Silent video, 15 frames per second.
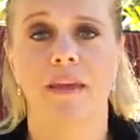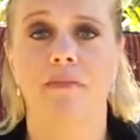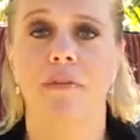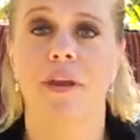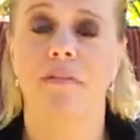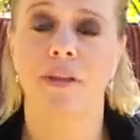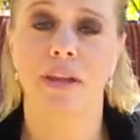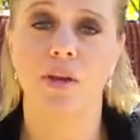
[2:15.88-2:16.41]
If
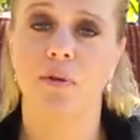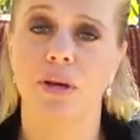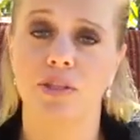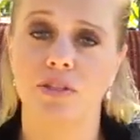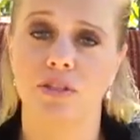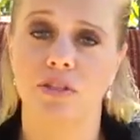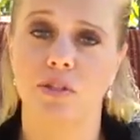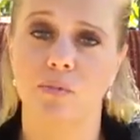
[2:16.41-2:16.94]
you have any
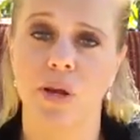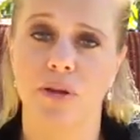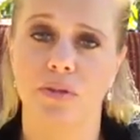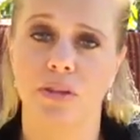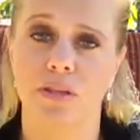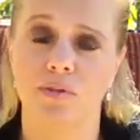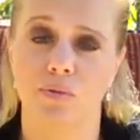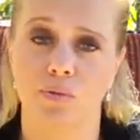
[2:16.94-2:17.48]
questions about
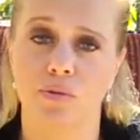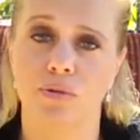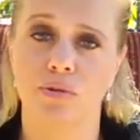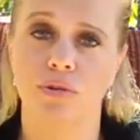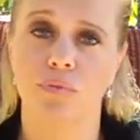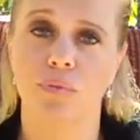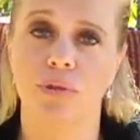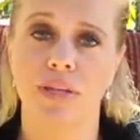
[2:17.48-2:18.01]
these
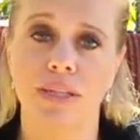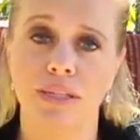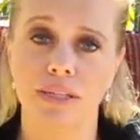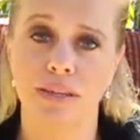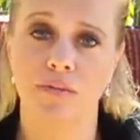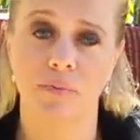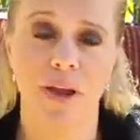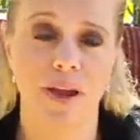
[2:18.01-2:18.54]
rules, please
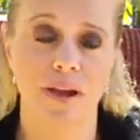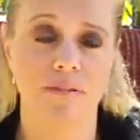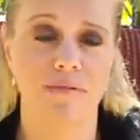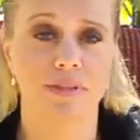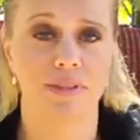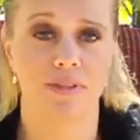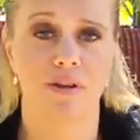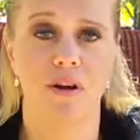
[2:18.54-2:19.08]
give my
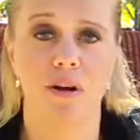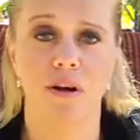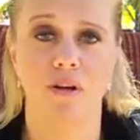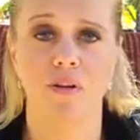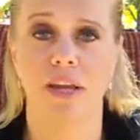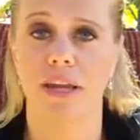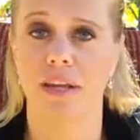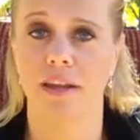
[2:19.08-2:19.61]
office a
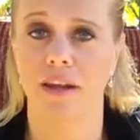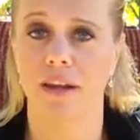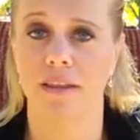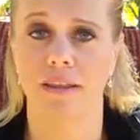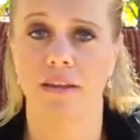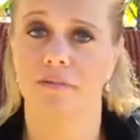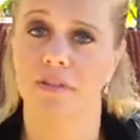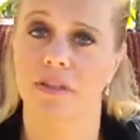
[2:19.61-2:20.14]
call and
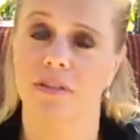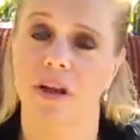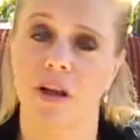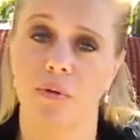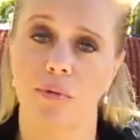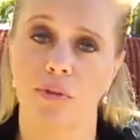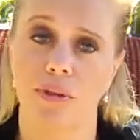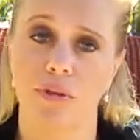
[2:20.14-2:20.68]
I'd love to
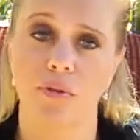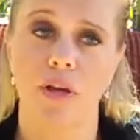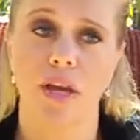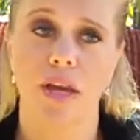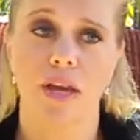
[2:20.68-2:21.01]
talk with you.